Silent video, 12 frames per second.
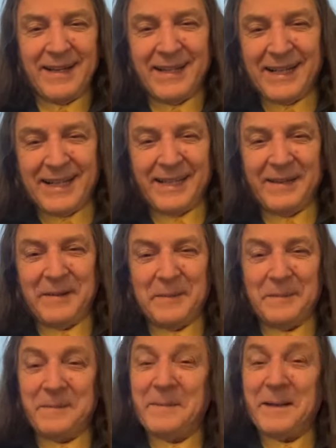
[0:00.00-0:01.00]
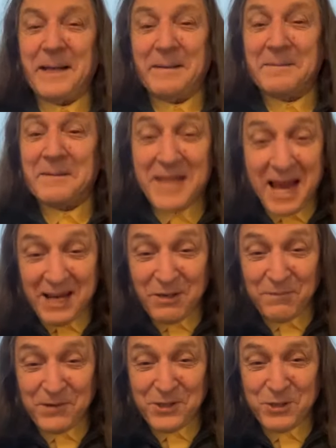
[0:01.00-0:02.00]
uh, and thank
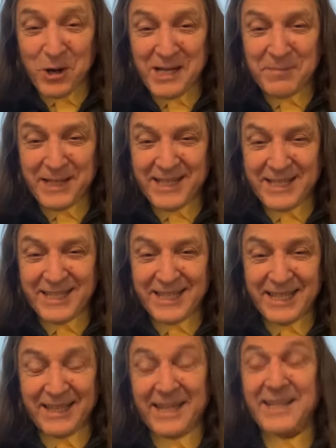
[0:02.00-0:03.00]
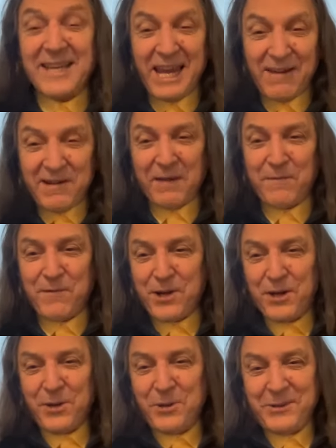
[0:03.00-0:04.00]
you for joining me this evening for
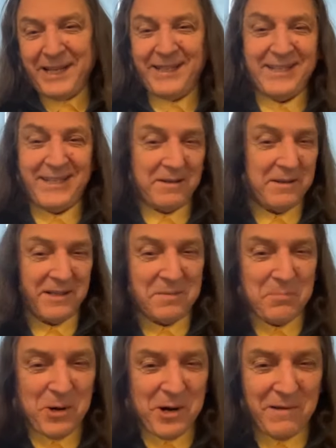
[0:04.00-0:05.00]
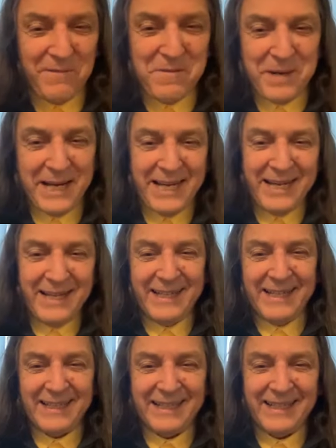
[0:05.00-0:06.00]
you, and it's morning for me.
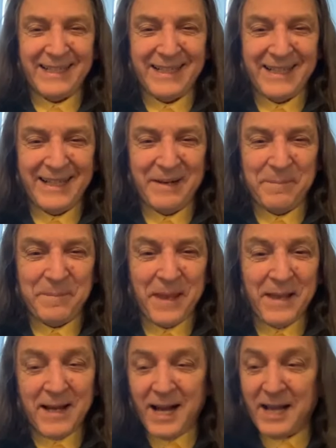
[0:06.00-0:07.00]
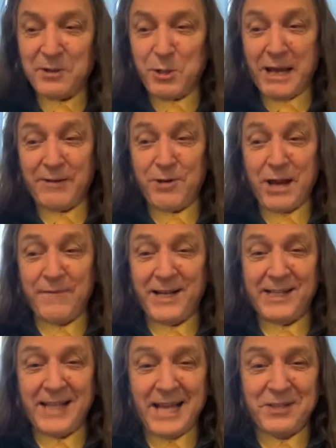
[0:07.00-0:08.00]
And do you have
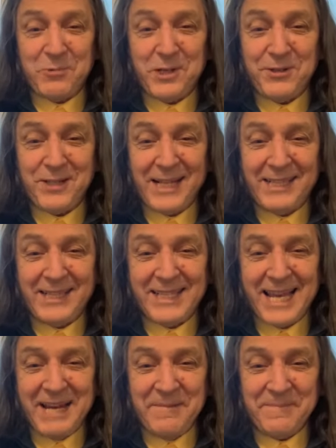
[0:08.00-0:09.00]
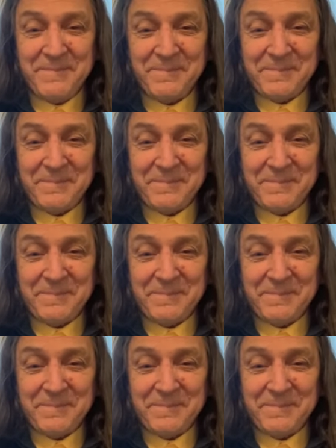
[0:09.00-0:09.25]
any last words you'd like to say?